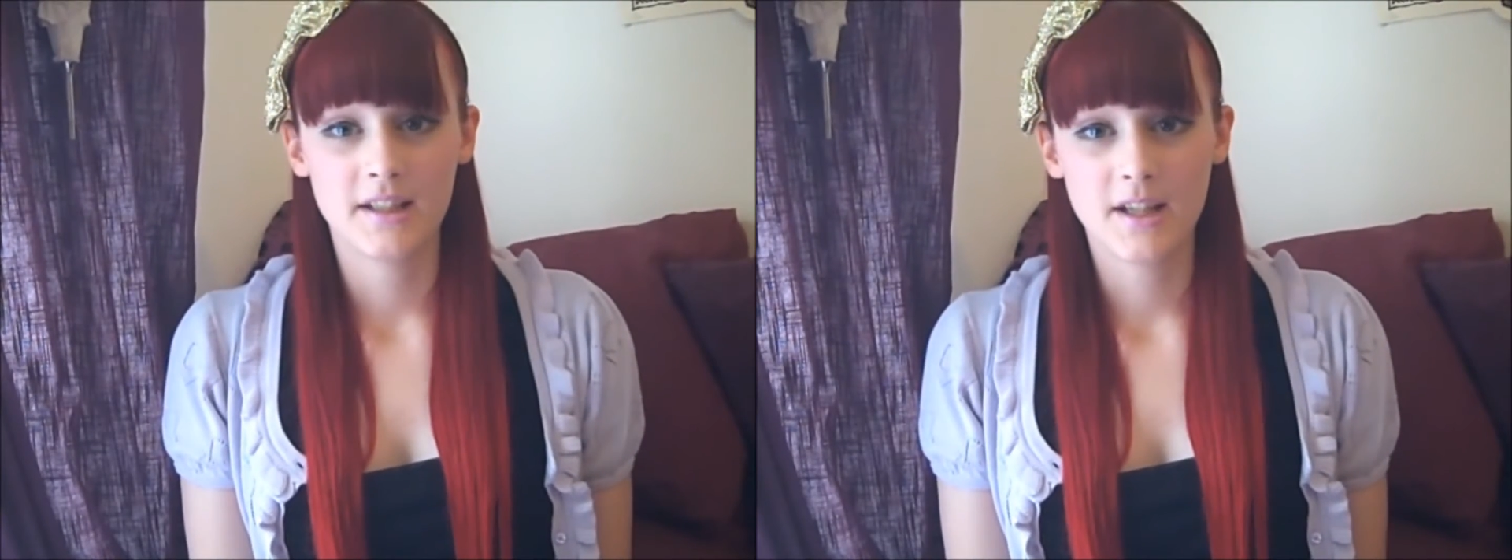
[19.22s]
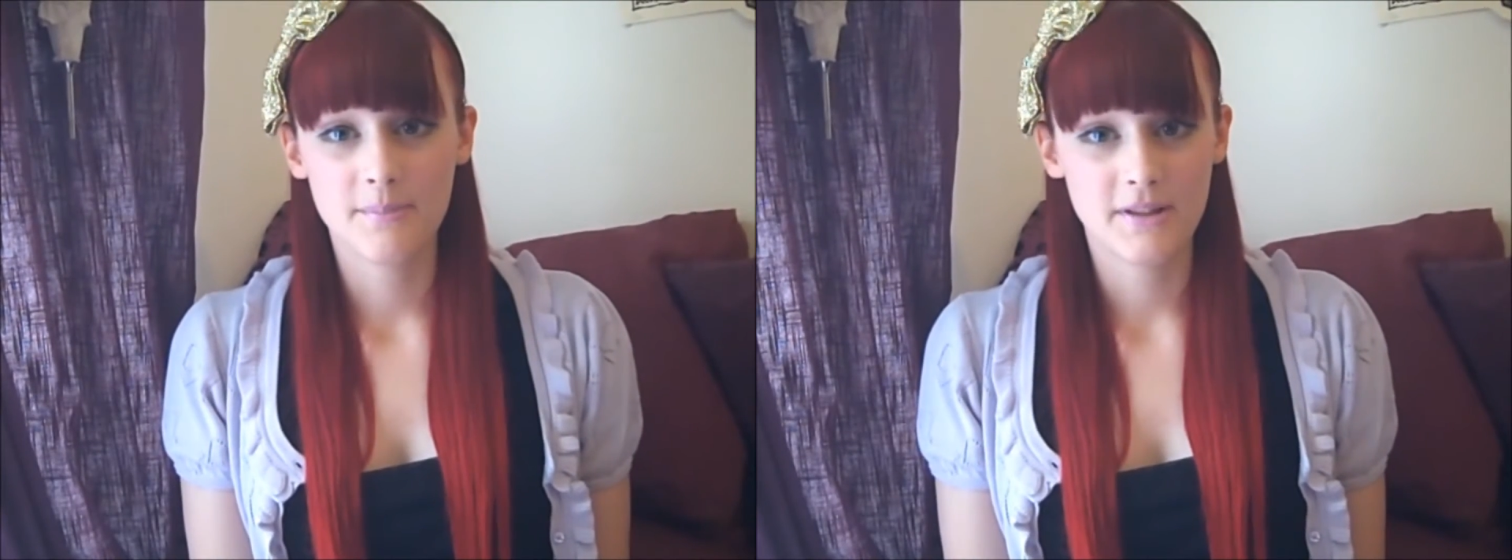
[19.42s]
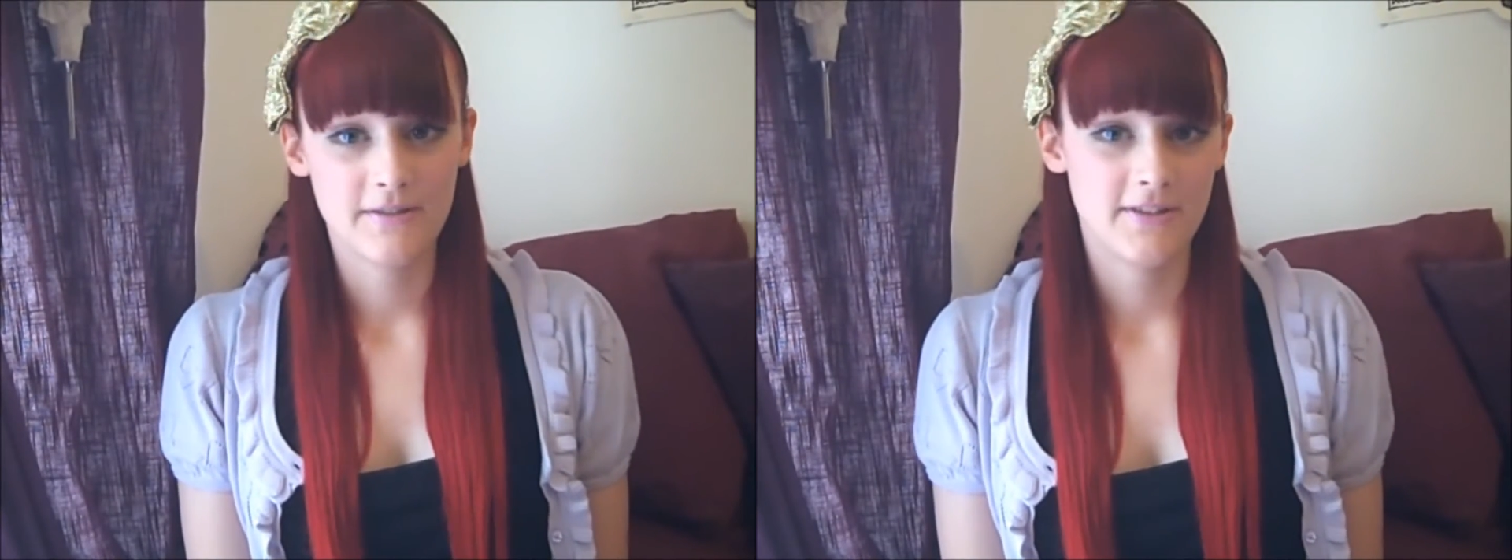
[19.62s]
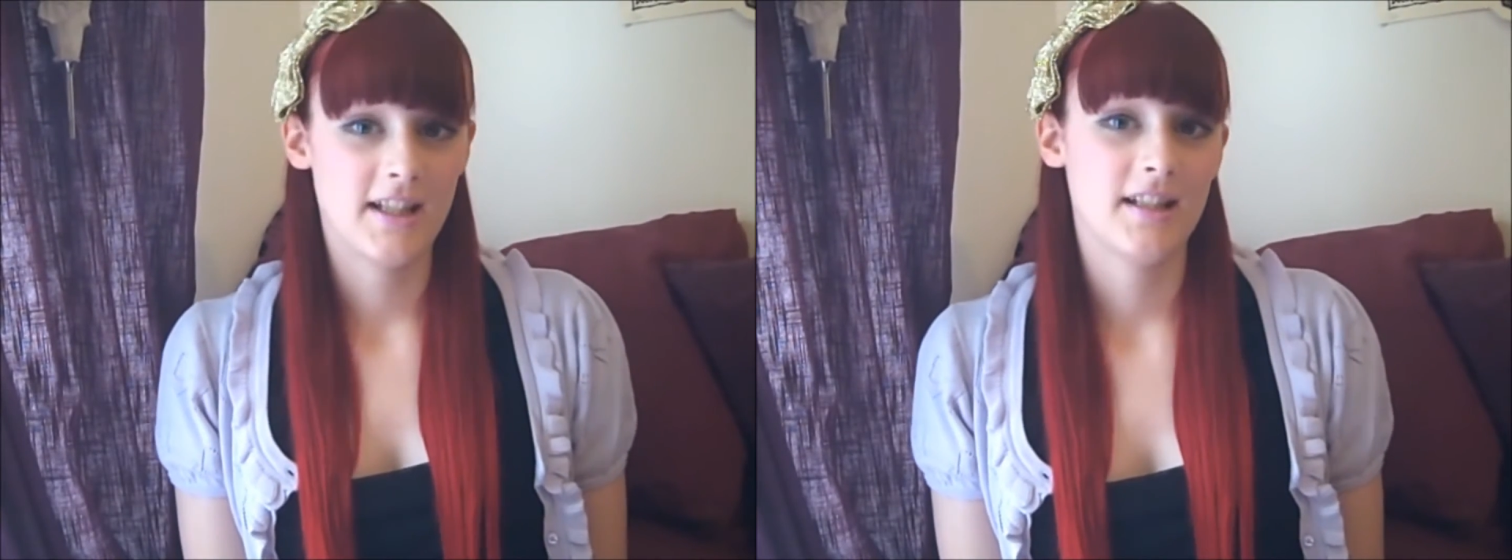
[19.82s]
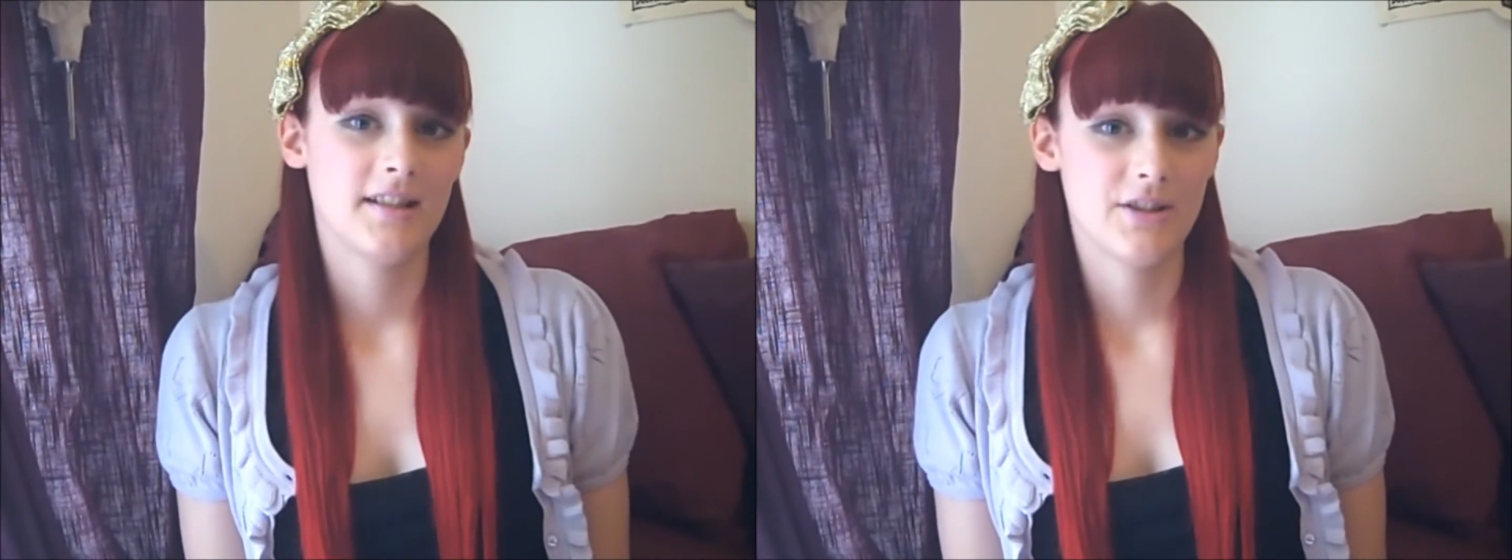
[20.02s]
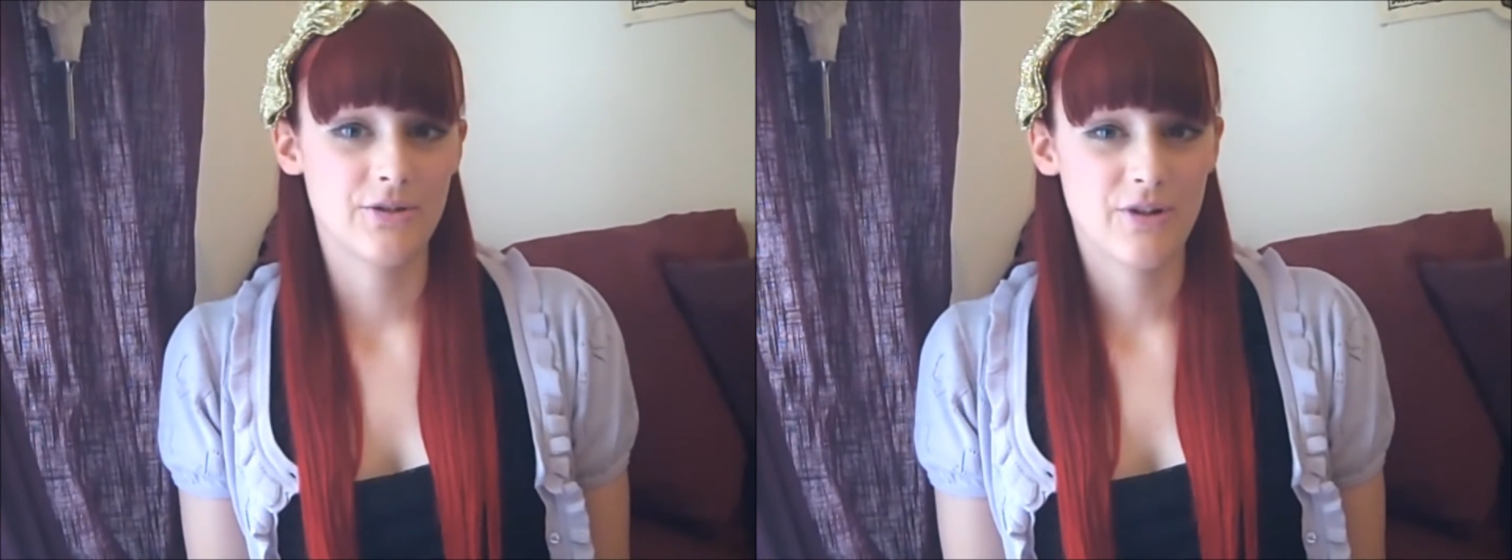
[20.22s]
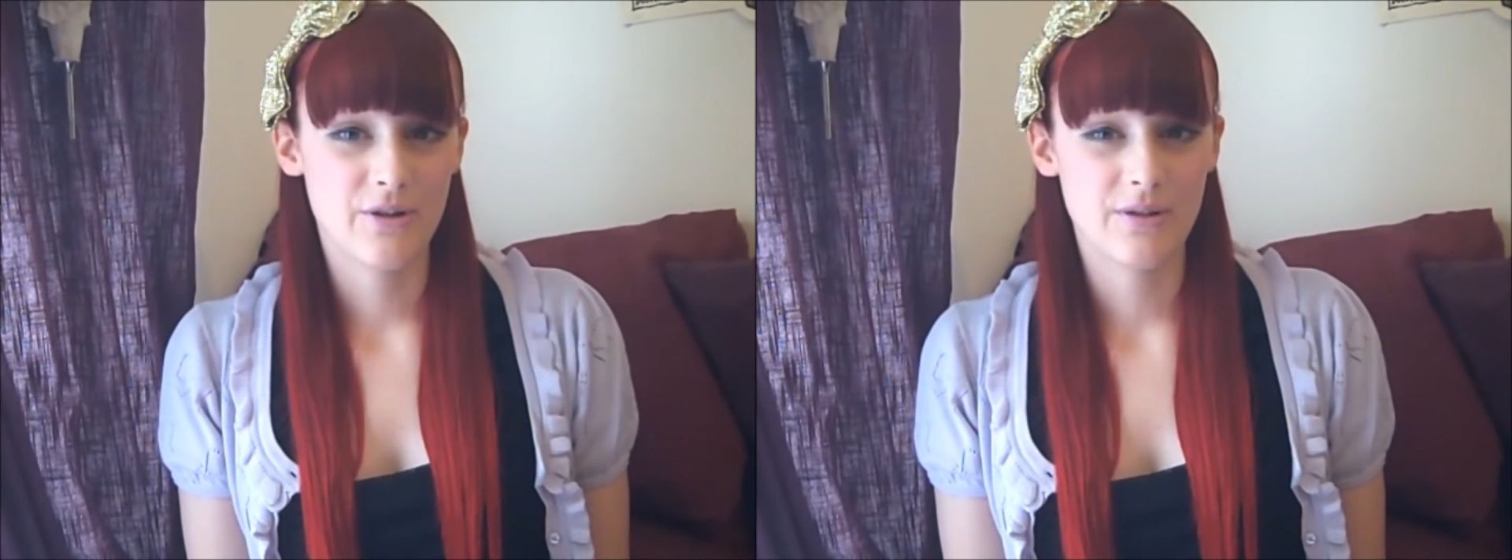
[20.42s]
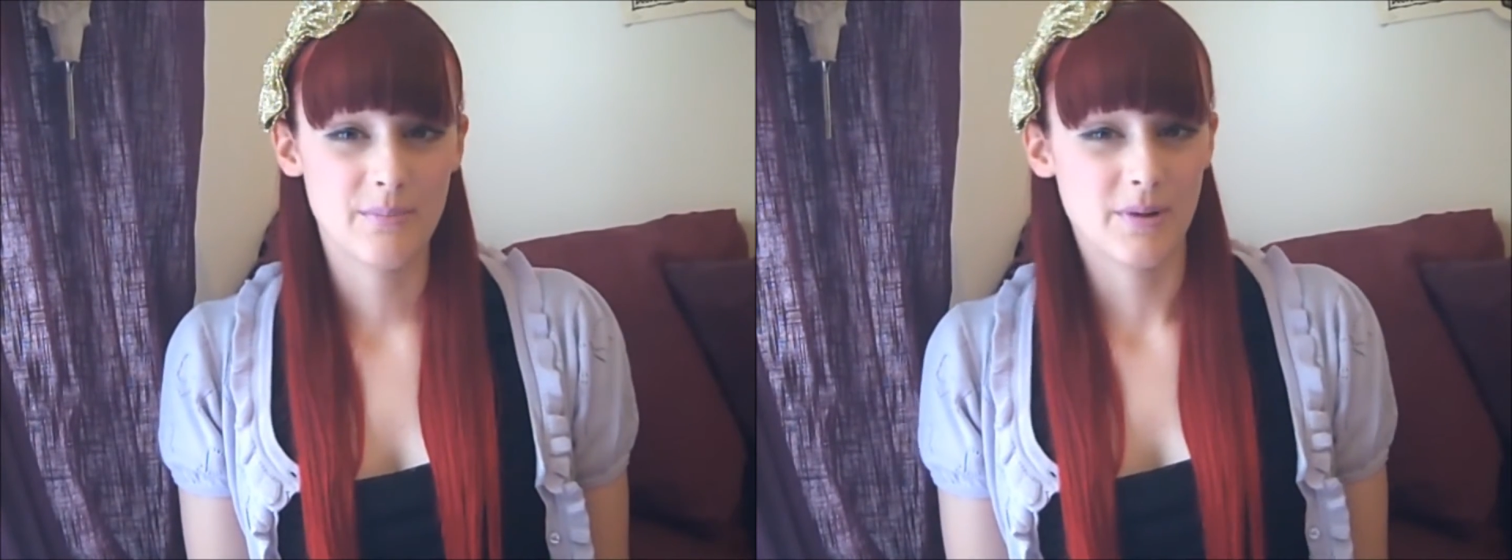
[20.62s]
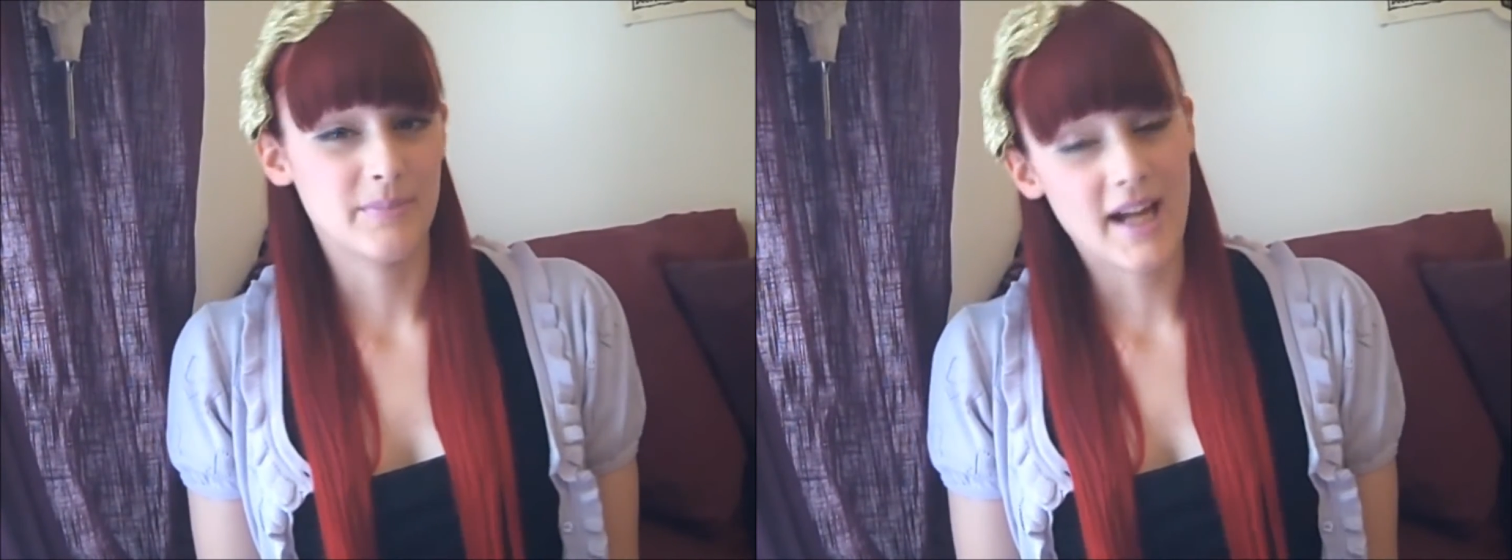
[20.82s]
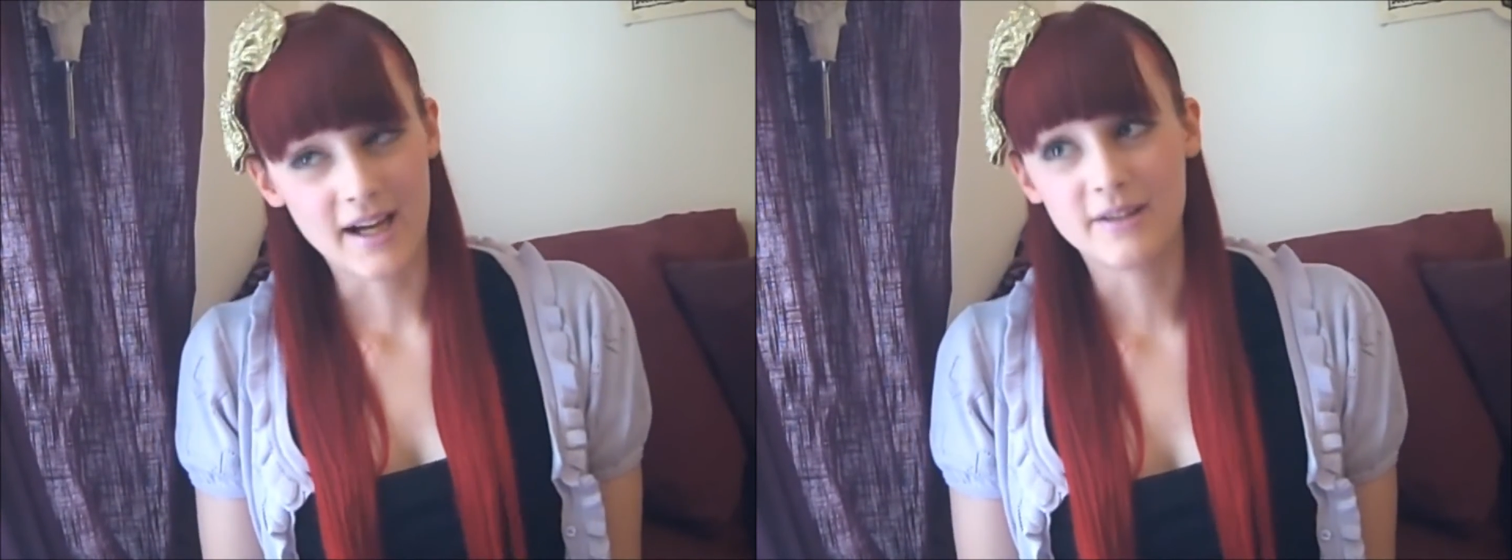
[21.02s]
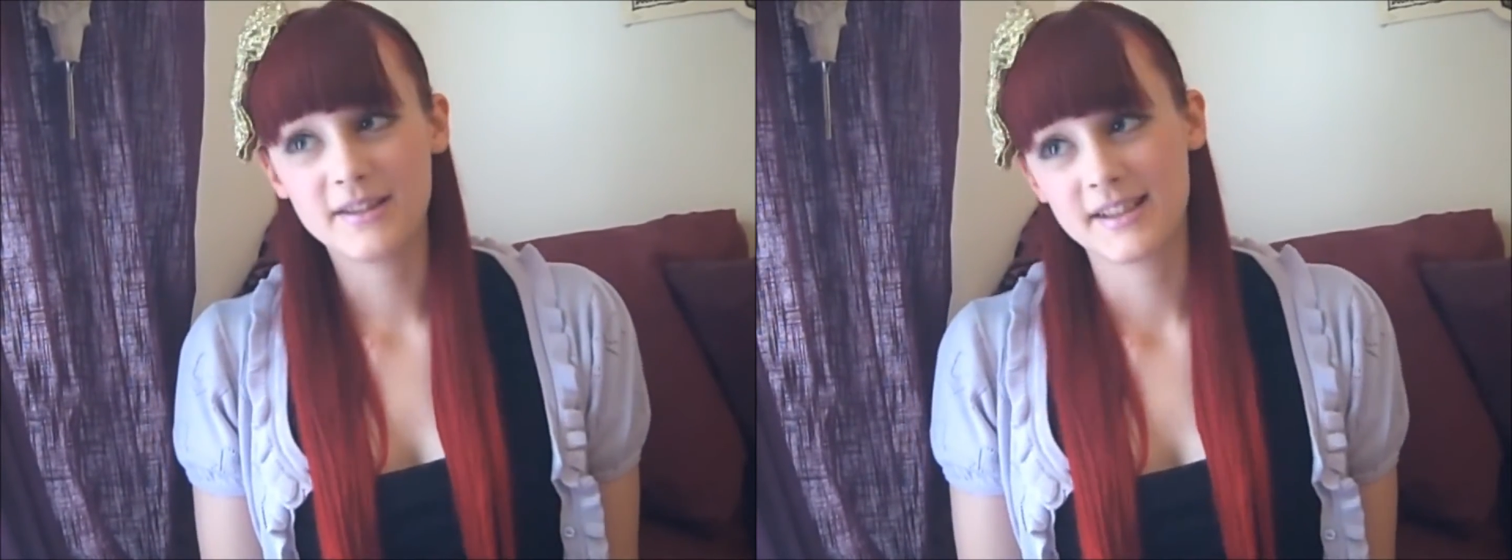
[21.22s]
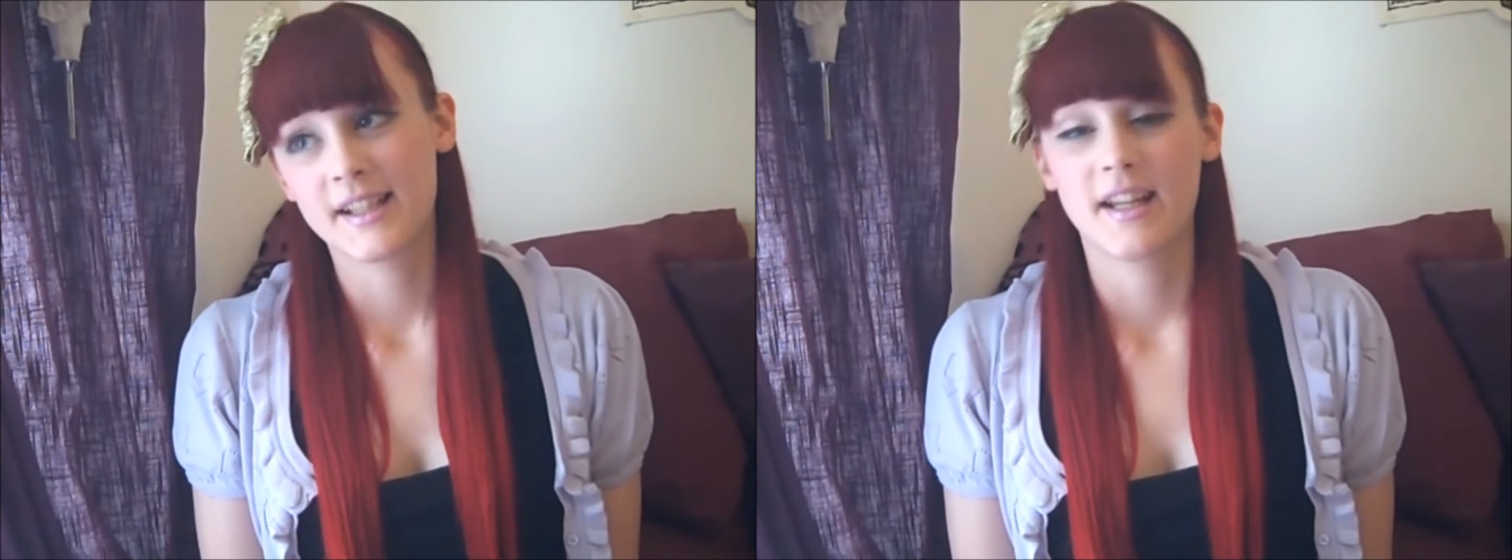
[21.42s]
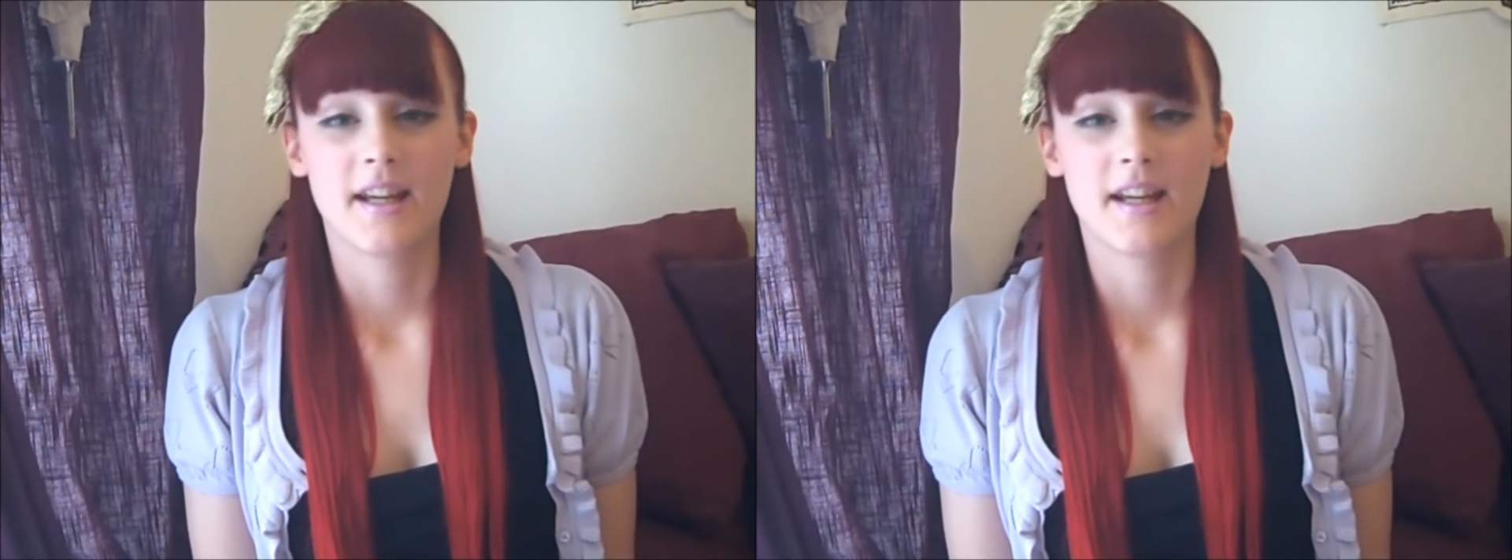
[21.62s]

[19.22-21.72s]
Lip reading: a couple of years to grow the bob out.